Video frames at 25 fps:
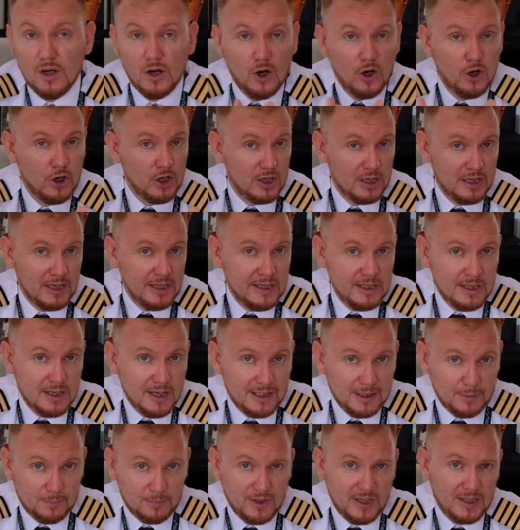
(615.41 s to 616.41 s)
early
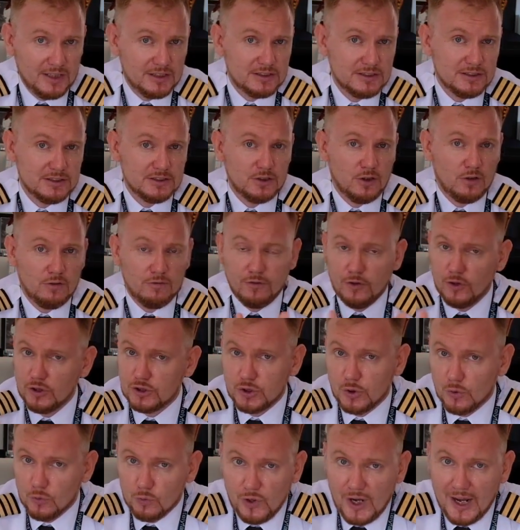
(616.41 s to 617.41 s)
adaptations of
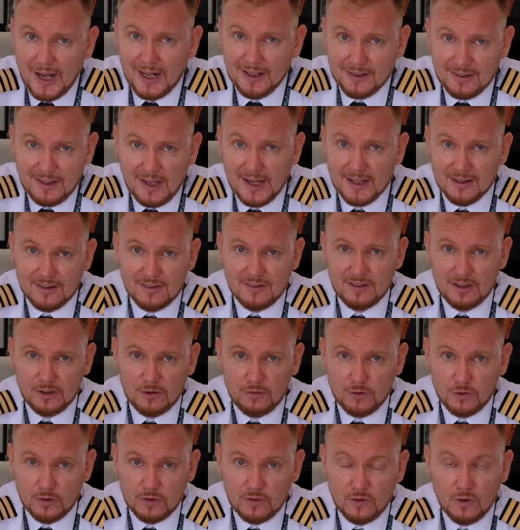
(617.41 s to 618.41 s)
virtual reality
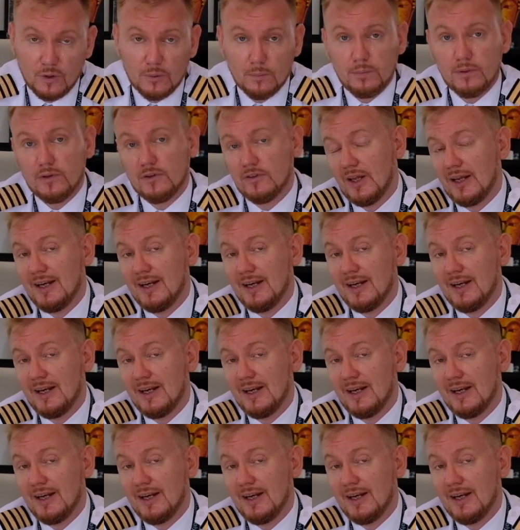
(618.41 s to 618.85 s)
headsets for example